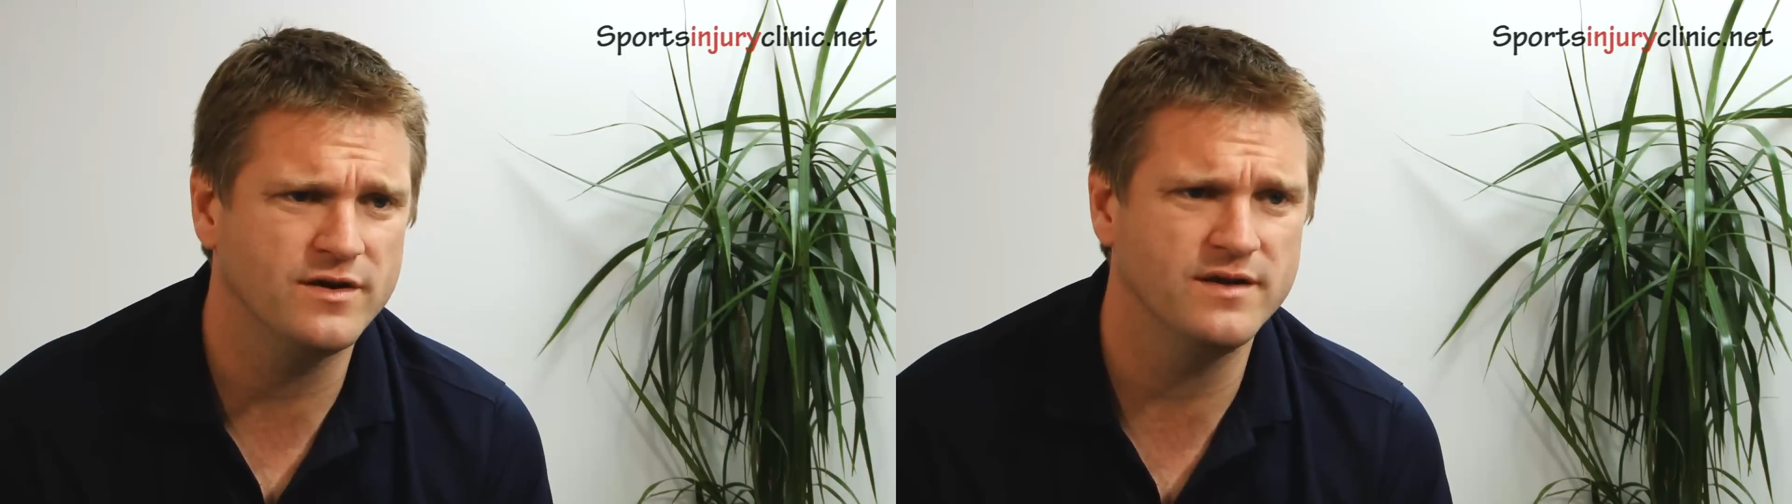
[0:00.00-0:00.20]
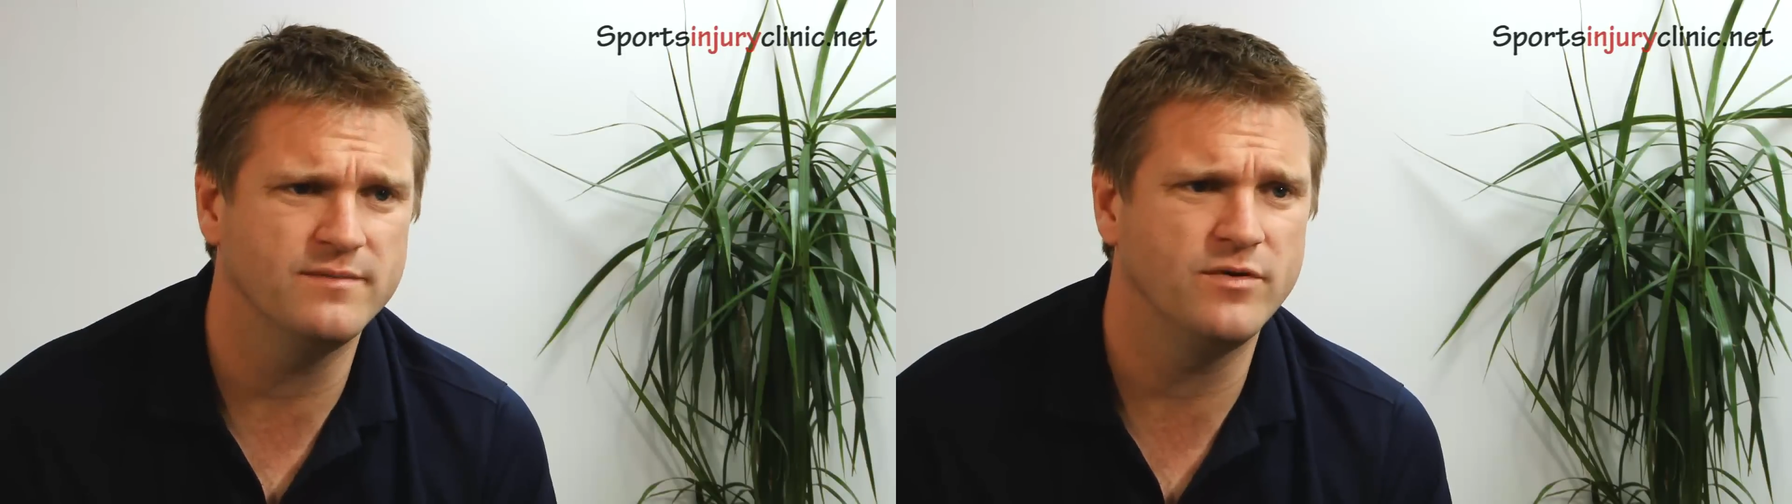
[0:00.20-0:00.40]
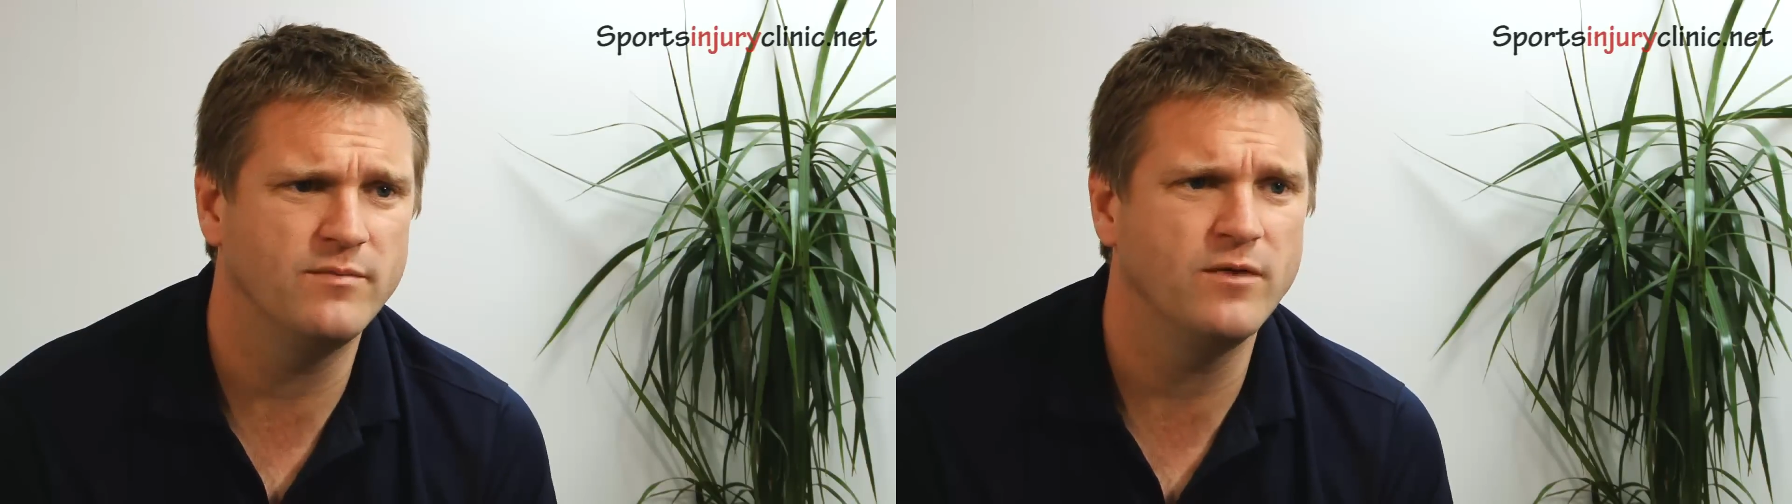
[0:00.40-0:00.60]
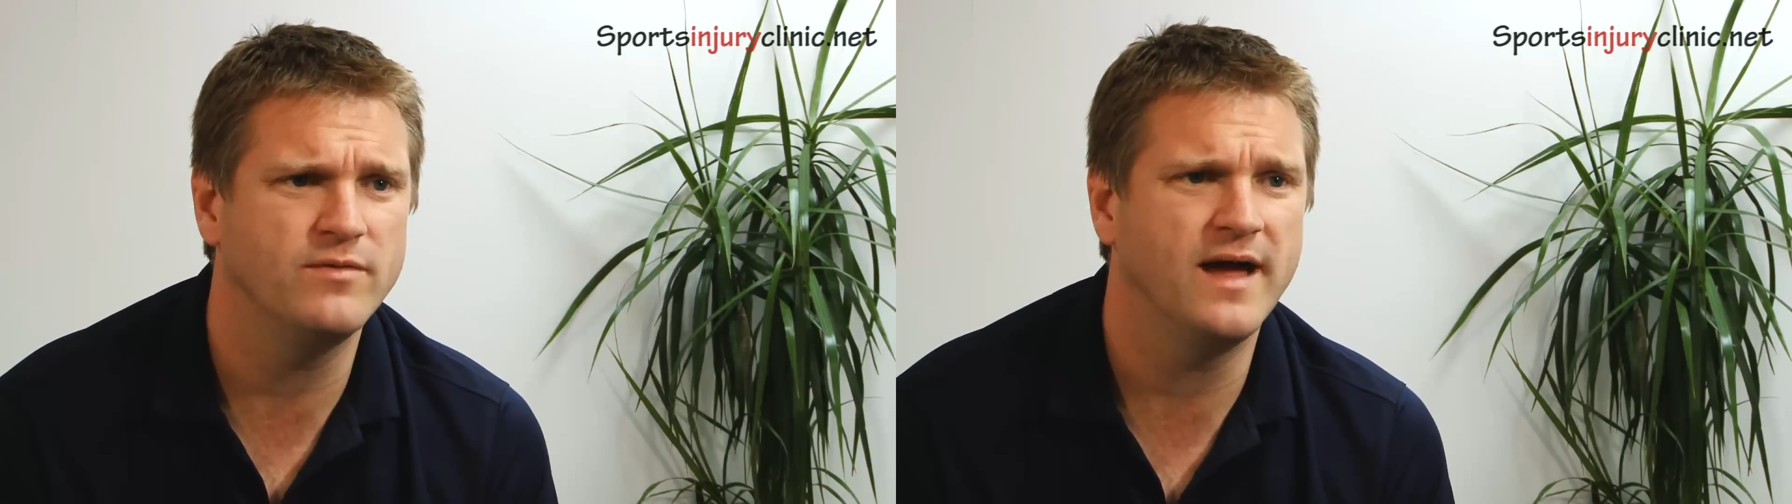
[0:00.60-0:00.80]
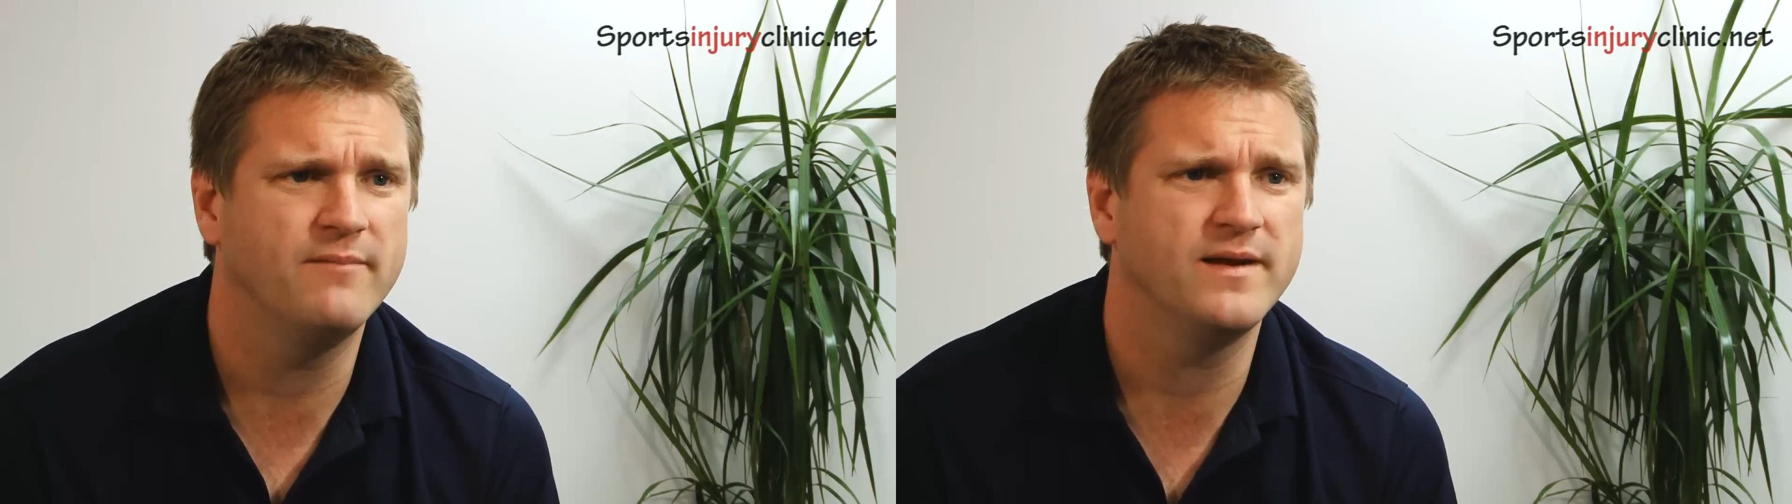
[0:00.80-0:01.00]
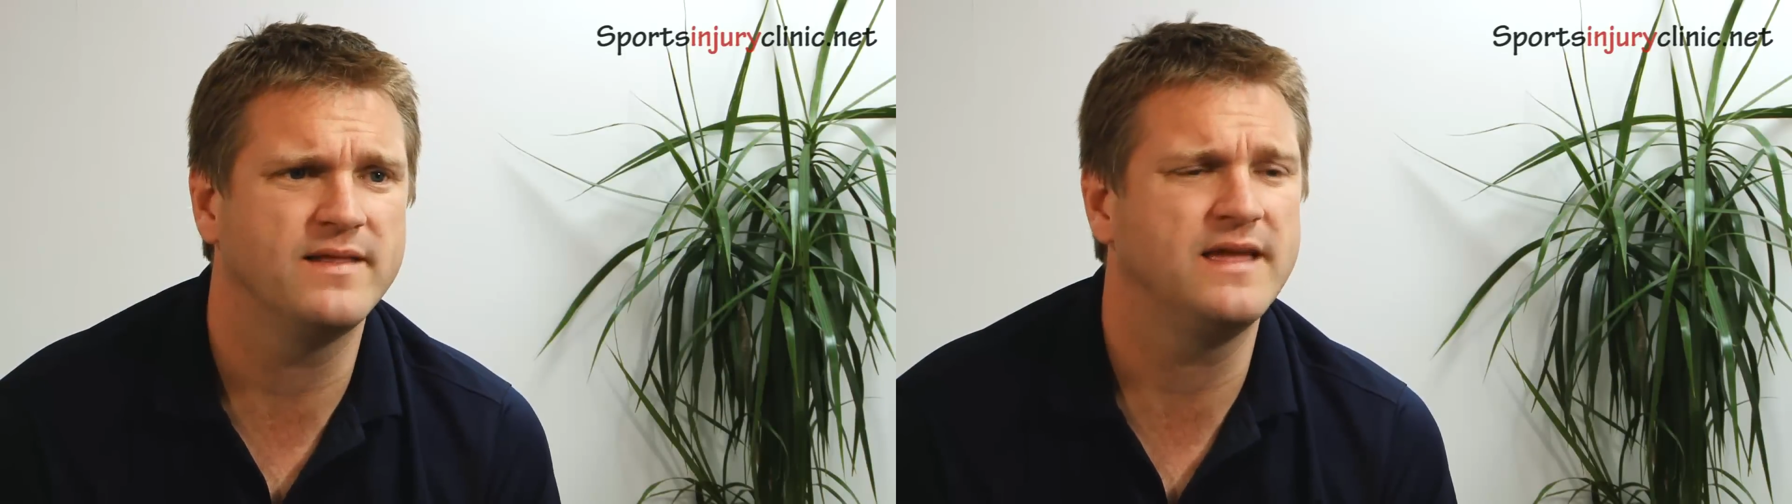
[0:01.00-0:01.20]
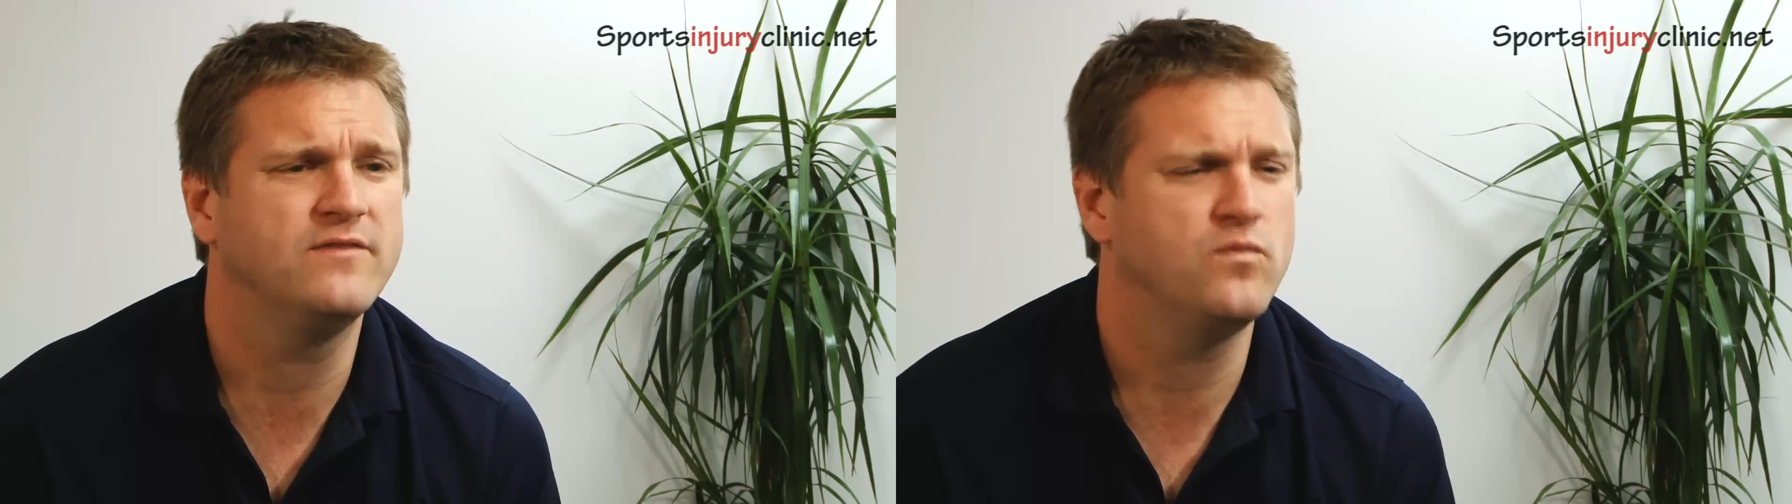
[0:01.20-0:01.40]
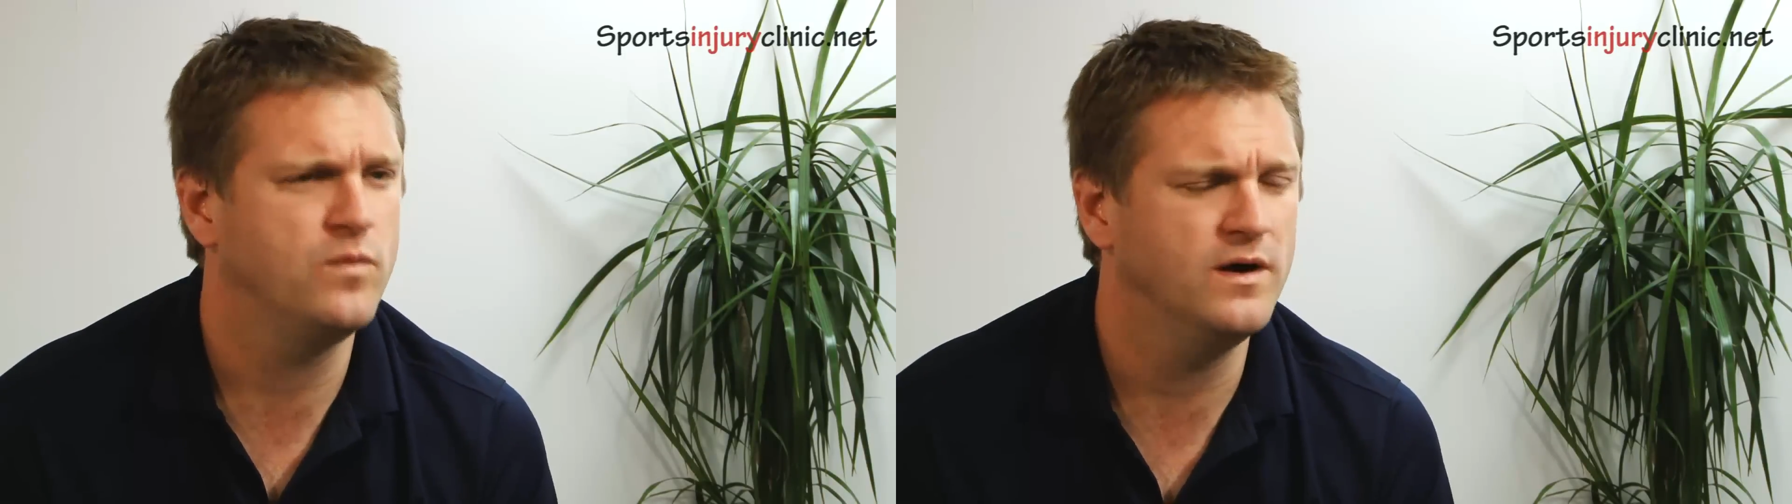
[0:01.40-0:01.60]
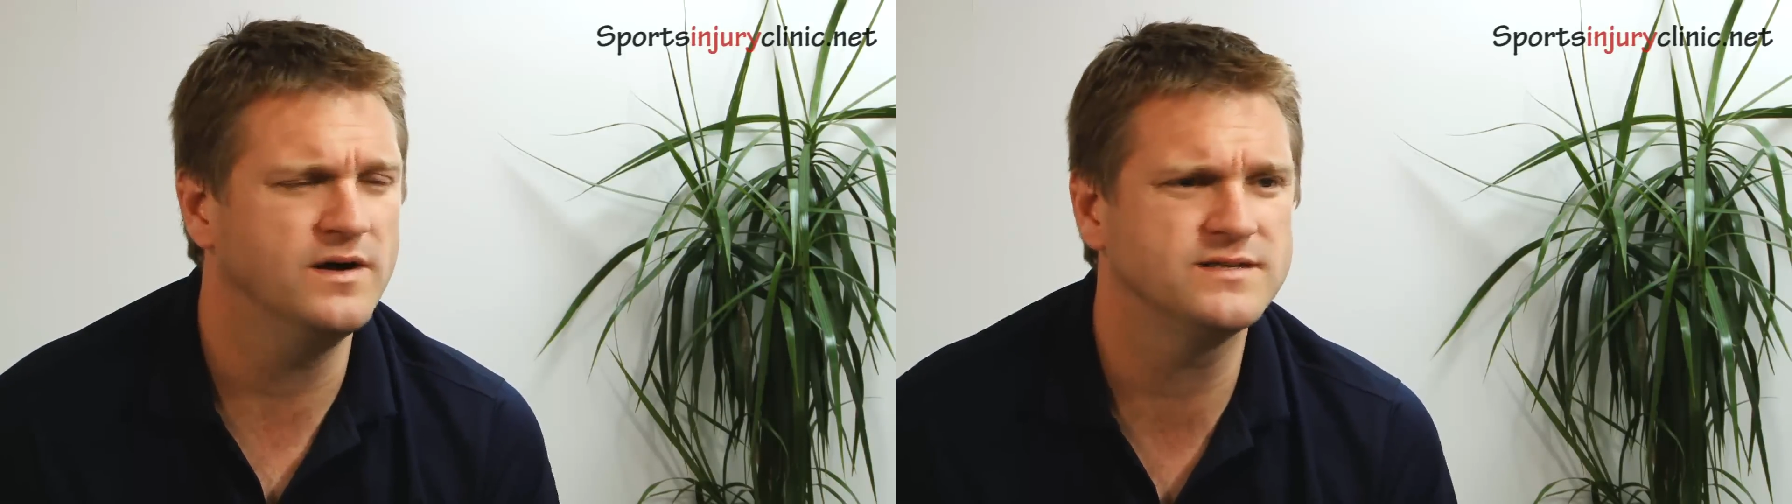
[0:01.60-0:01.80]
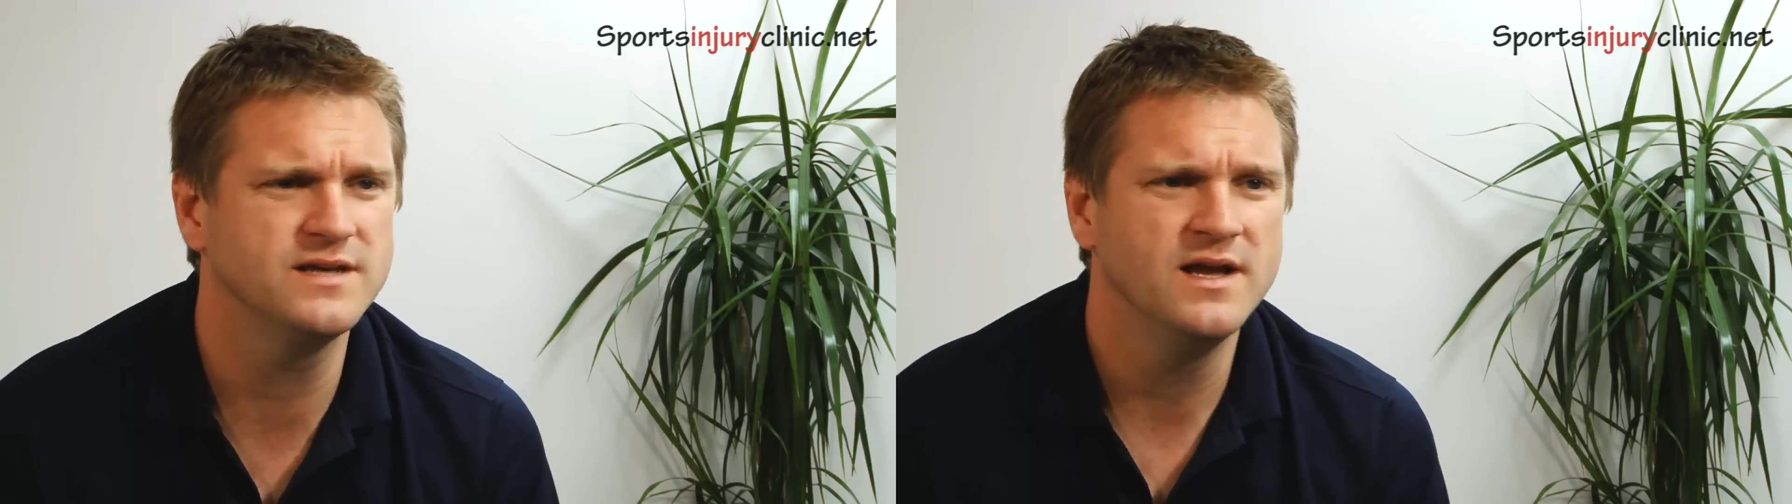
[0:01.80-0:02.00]
going to promote that and make that even
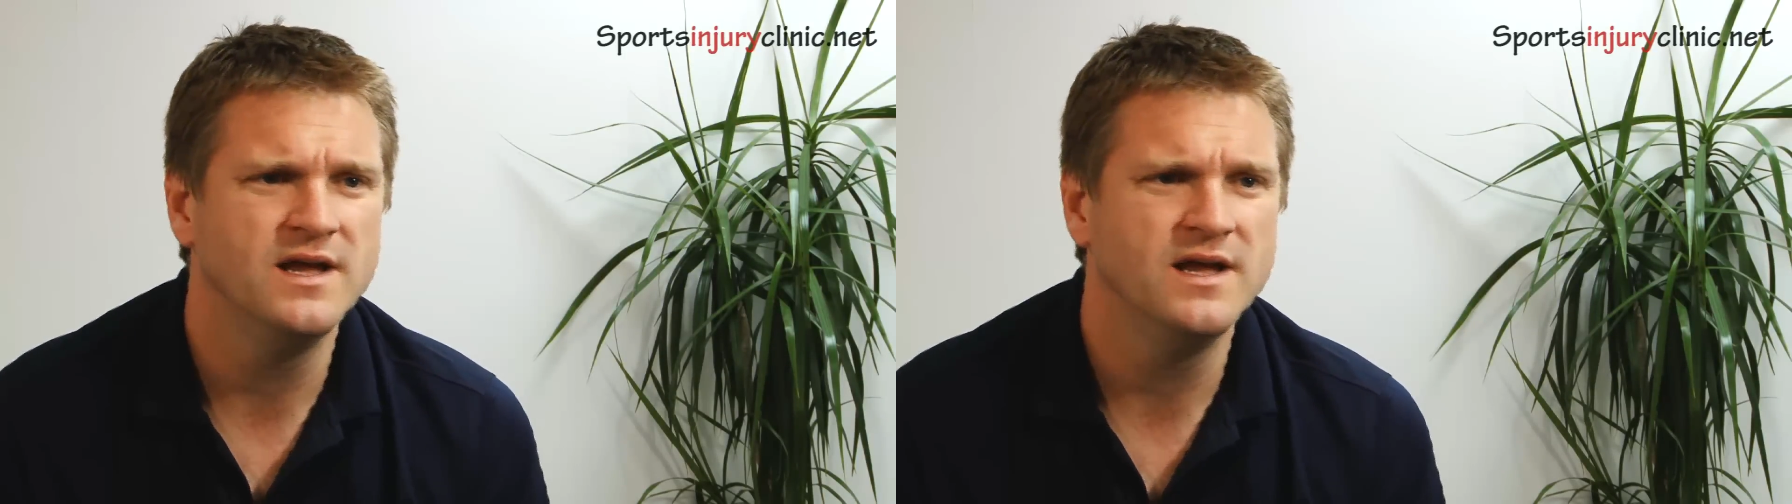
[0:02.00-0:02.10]
worse.